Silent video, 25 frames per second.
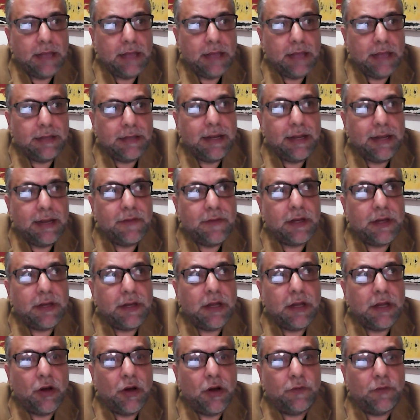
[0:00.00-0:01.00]

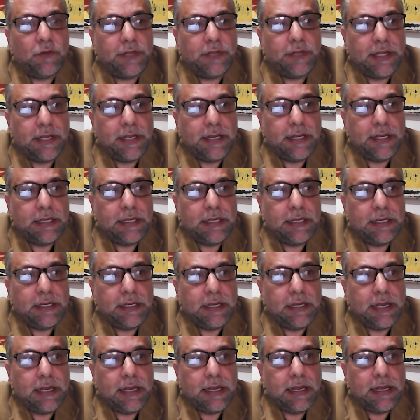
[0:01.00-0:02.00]
level of
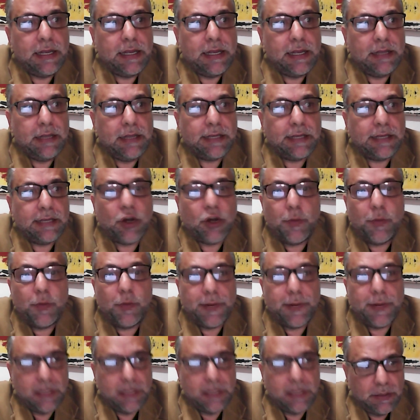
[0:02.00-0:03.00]
the
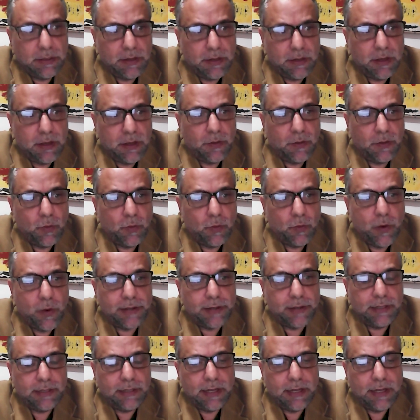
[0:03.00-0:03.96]
company where